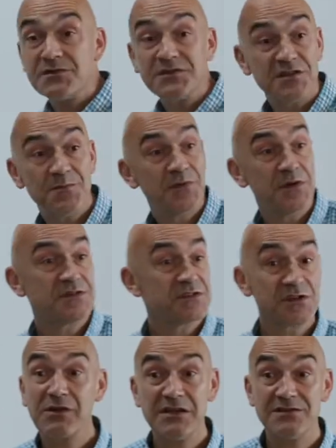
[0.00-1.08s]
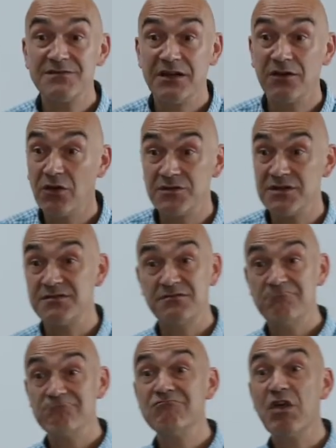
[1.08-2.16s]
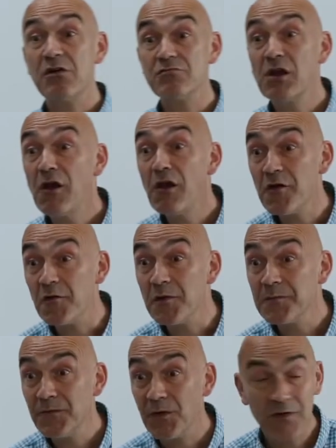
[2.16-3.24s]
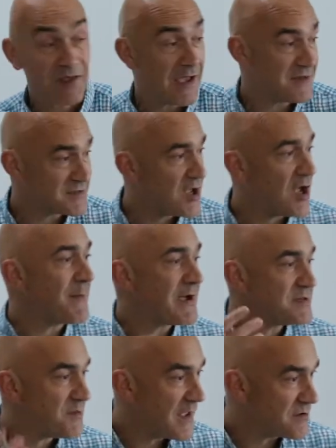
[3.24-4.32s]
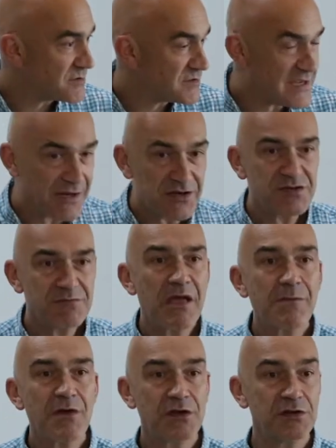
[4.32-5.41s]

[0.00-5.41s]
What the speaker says: such a person as a creative technologist. No clue. Okay, it's come out of the actual technician. Maybe I could